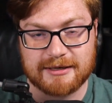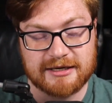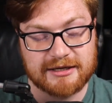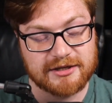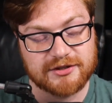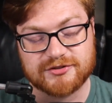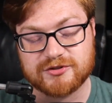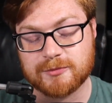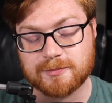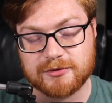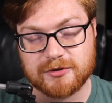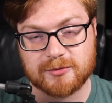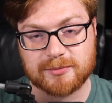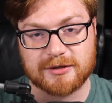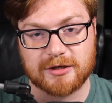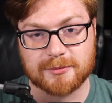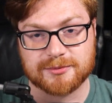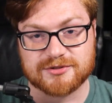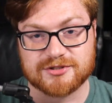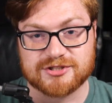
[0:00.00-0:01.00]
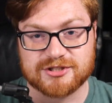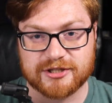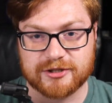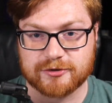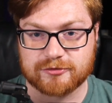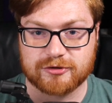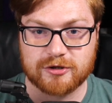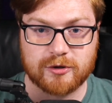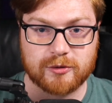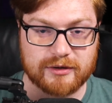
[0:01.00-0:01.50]
Super duper helps the channel
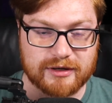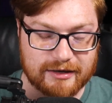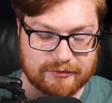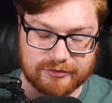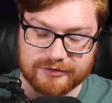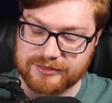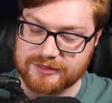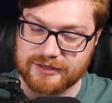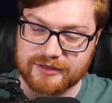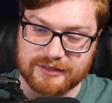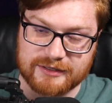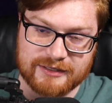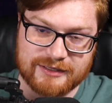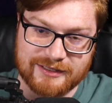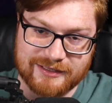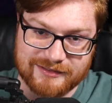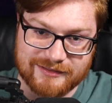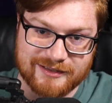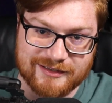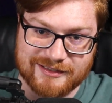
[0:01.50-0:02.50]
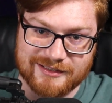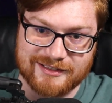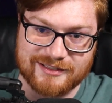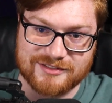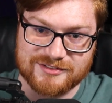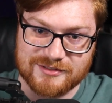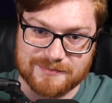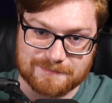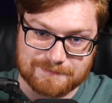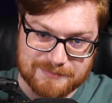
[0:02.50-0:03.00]
grow, everything that
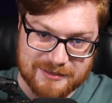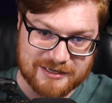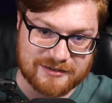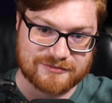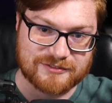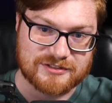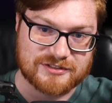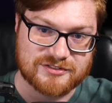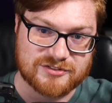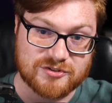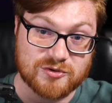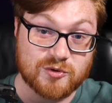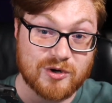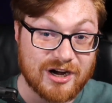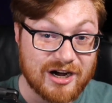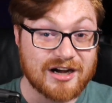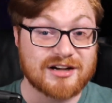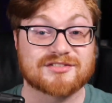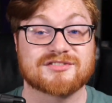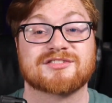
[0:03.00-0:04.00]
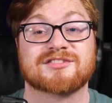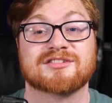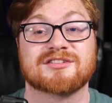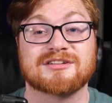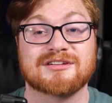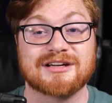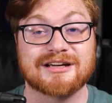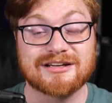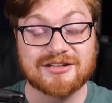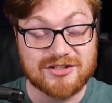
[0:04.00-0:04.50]
is a benefit to us
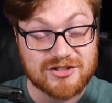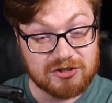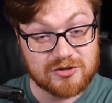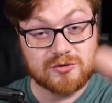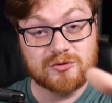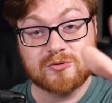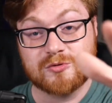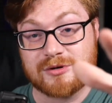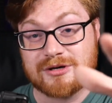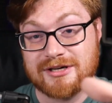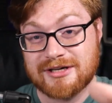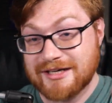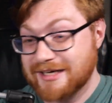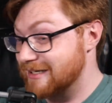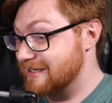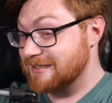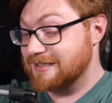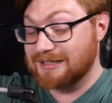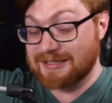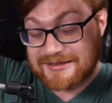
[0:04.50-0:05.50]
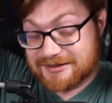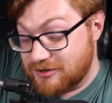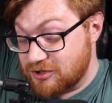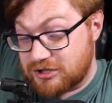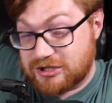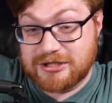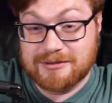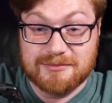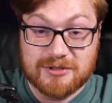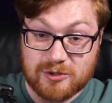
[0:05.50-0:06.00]
and you and the
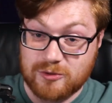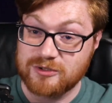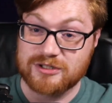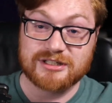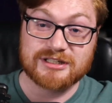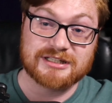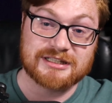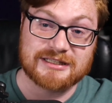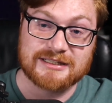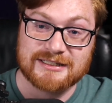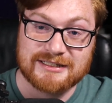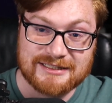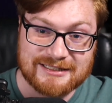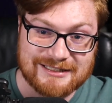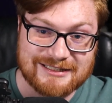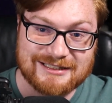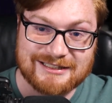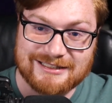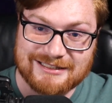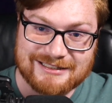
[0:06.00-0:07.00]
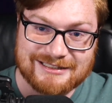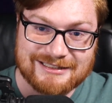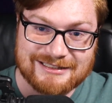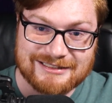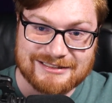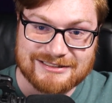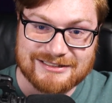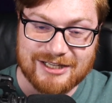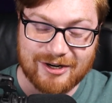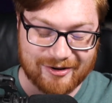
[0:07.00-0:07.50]
community.
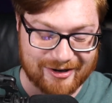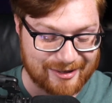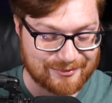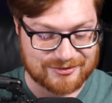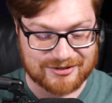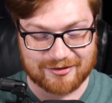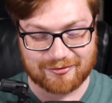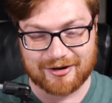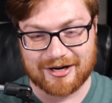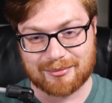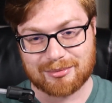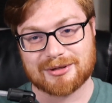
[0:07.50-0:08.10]
All right, I'm done rambling.